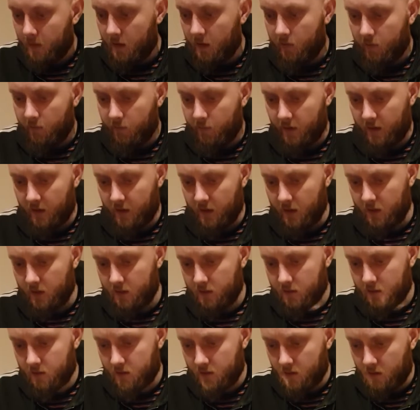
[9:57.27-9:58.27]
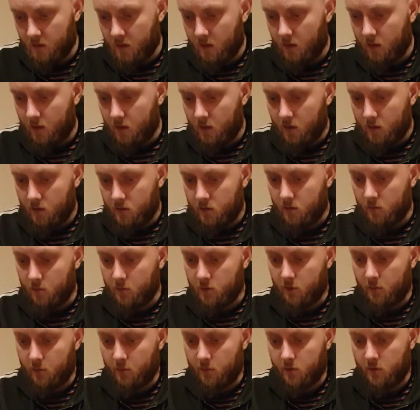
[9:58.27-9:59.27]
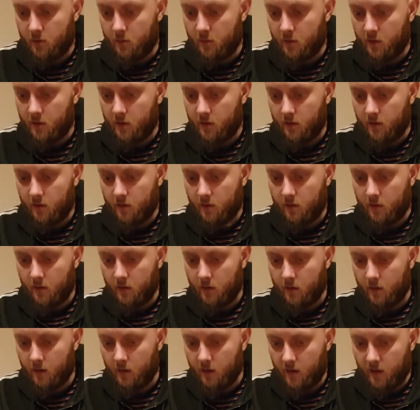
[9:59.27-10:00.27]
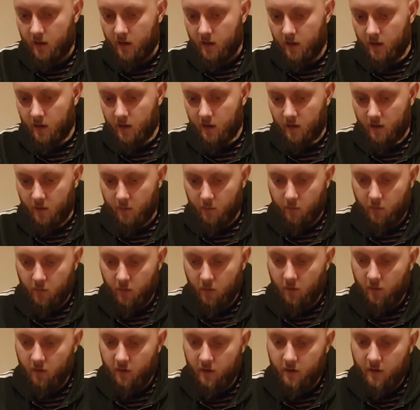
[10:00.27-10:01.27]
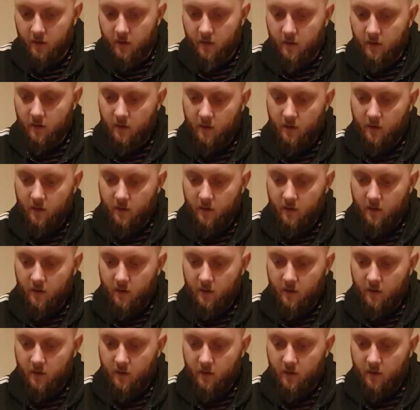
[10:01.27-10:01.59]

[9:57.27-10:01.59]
Phoenix, some Summoner, Broken,